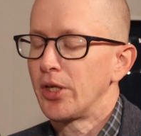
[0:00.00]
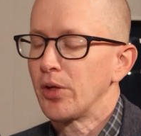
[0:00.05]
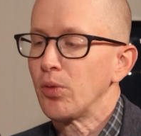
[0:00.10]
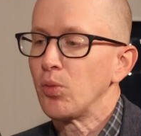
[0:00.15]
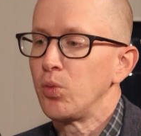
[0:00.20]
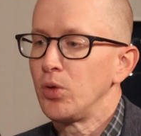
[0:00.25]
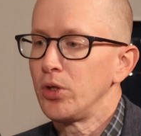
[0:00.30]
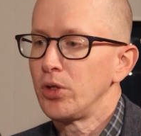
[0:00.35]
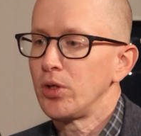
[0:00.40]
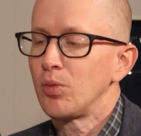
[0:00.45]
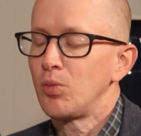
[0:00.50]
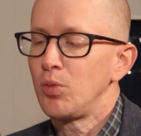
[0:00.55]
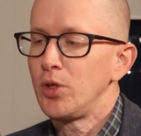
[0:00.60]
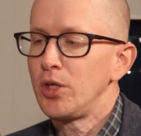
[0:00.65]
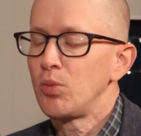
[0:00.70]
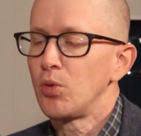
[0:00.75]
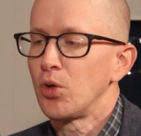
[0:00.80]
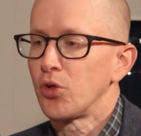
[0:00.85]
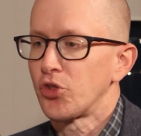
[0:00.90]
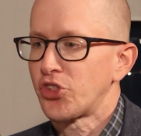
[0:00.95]
like
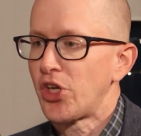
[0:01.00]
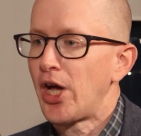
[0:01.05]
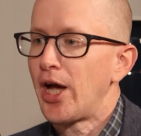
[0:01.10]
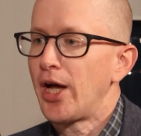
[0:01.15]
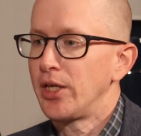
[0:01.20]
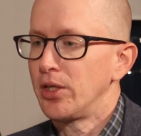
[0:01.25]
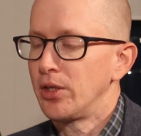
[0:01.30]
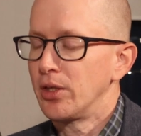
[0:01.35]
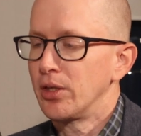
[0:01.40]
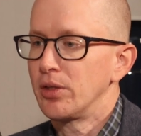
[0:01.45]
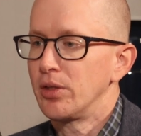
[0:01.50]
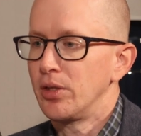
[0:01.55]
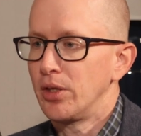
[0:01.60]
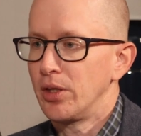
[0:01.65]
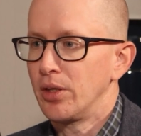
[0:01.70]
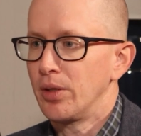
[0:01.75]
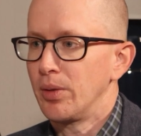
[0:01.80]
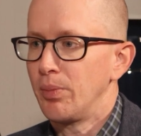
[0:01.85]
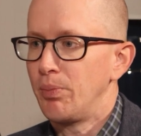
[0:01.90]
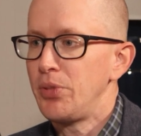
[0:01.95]
we will sign a
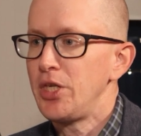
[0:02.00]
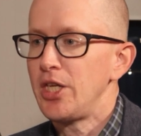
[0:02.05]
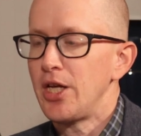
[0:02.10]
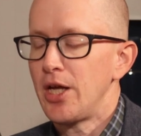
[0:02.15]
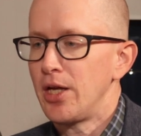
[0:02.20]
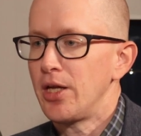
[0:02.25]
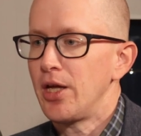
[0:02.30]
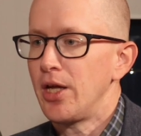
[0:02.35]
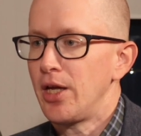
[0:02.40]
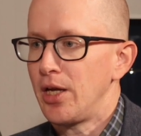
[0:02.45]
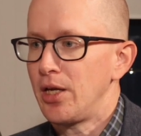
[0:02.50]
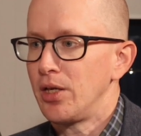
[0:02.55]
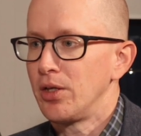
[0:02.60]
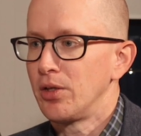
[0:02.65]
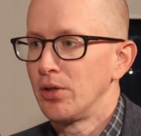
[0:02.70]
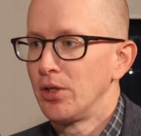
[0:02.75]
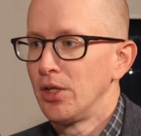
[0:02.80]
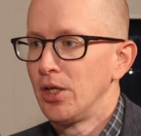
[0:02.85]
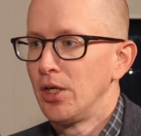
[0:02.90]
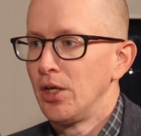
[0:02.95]

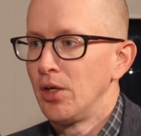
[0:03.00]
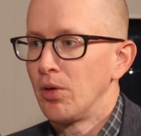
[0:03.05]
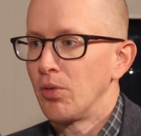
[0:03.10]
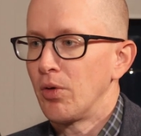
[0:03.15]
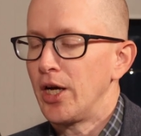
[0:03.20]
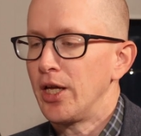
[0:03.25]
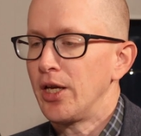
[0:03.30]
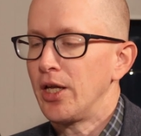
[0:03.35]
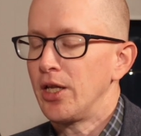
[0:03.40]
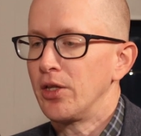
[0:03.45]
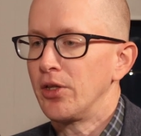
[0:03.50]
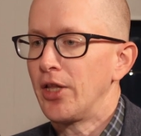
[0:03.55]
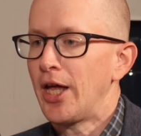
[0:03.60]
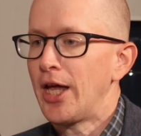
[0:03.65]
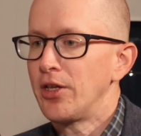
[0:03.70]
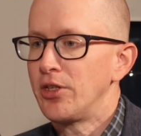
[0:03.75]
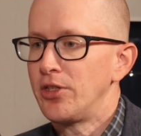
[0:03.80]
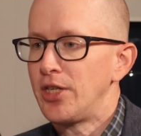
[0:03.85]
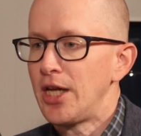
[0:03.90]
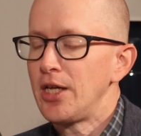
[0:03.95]
BAA, right? And
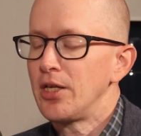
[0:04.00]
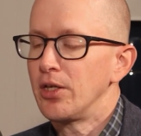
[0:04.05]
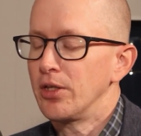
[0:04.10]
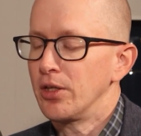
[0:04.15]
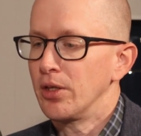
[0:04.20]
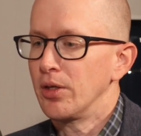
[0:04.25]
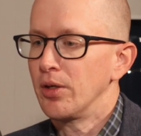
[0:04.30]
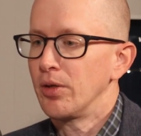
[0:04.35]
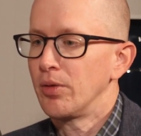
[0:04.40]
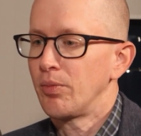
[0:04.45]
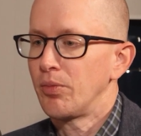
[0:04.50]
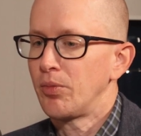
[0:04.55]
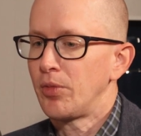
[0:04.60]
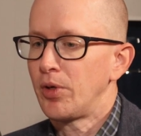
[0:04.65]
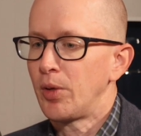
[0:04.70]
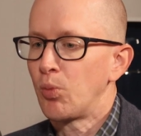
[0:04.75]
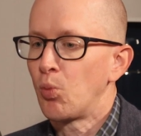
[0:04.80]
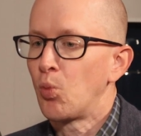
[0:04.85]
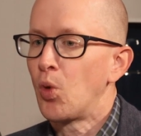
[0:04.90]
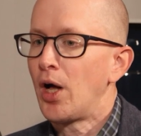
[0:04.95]
that data,
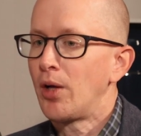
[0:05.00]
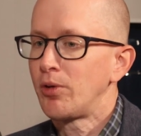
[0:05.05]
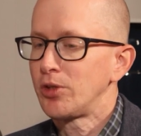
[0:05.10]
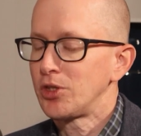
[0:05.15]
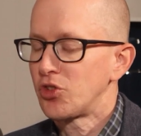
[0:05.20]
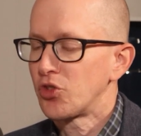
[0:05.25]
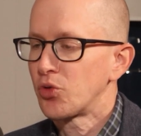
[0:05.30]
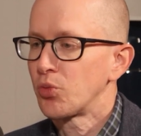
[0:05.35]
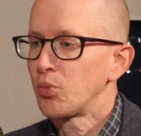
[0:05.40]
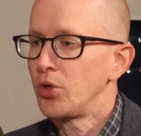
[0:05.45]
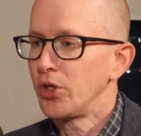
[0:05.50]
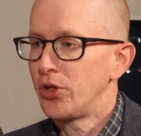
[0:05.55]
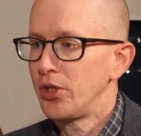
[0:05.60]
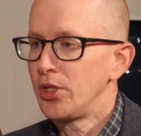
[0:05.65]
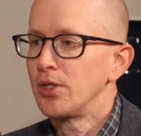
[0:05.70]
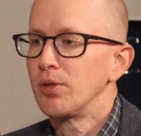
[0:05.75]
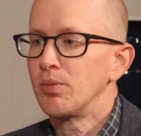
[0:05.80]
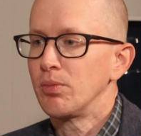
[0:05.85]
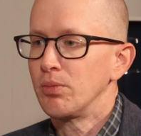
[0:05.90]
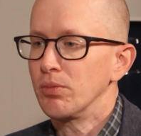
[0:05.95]
while it's
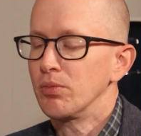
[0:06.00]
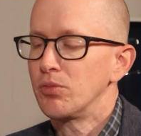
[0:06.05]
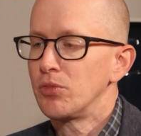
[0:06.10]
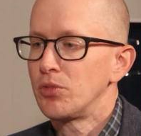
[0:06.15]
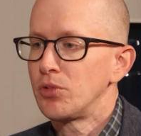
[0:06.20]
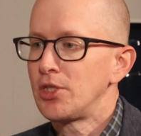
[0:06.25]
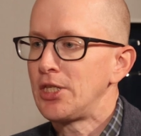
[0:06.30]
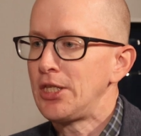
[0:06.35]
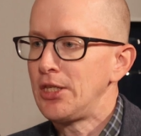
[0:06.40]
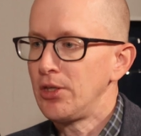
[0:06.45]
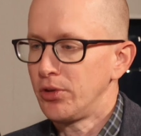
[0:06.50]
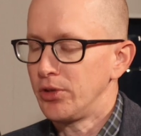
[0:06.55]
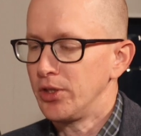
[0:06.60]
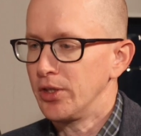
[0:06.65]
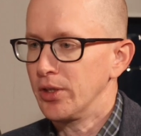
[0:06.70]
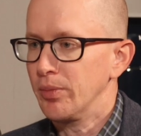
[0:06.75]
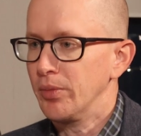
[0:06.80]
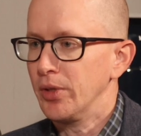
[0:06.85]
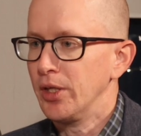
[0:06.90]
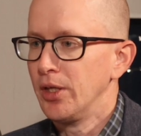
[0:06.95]
within
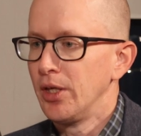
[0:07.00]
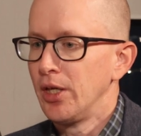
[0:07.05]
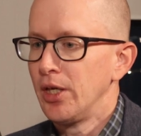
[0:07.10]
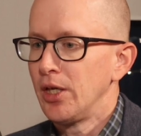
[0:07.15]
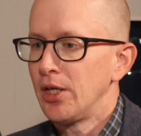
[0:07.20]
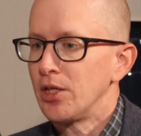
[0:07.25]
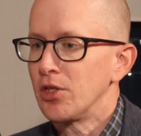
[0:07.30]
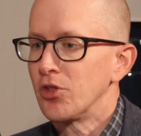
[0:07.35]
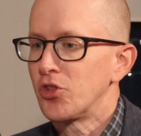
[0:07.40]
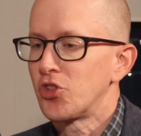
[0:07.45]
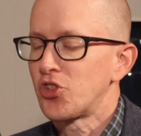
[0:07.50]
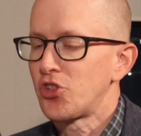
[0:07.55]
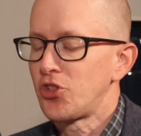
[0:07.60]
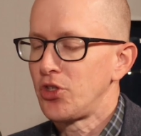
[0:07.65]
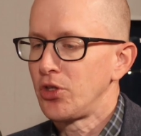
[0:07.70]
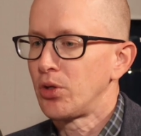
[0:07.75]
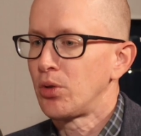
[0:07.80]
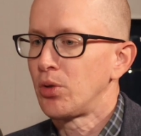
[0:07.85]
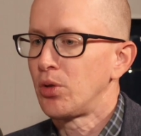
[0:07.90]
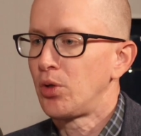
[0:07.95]
Tealium, it's
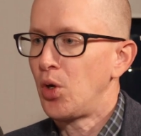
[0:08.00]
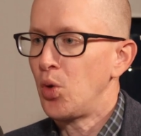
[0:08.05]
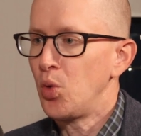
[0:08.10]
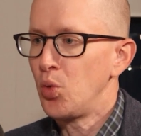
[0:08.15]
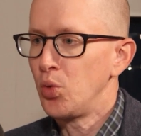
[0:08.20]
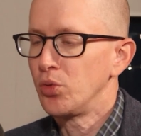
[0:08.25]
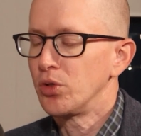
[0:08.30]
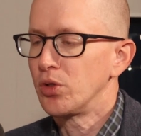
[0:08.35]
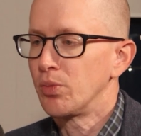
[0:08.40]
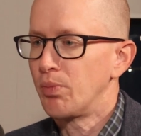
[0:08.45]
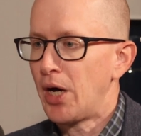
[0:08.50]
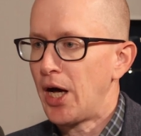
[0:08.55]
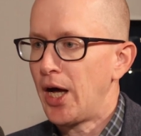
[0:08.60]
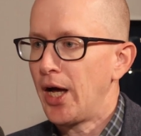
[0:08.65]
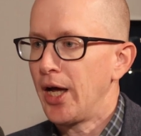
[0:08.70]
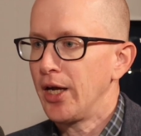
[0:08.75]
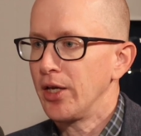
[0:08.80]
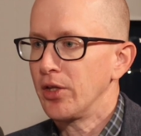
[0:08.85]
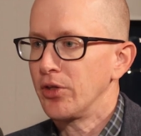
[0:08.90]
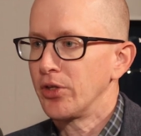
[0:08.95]
still owned
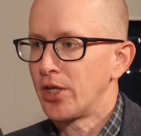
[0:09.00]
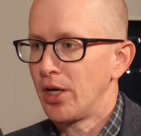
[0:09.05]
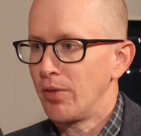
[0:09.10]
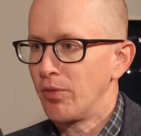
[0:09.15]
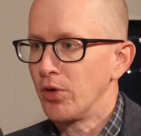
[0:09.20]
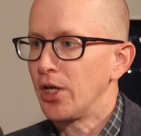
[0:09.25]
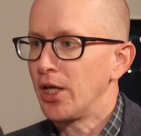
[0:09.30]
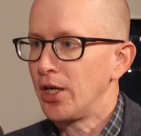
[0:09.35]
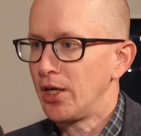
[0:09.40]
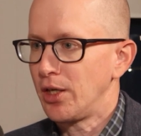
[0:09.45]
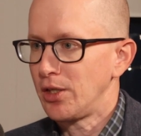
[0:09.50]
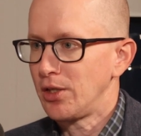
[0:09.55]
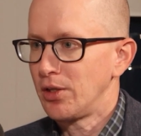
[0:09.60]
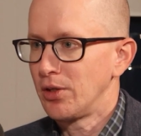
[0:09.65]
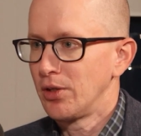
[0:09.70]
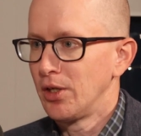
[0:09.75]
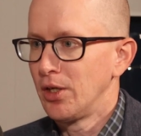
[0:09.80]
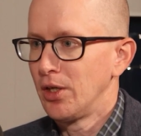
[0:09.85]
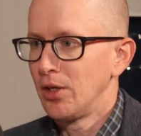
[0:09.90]
by the covered entity.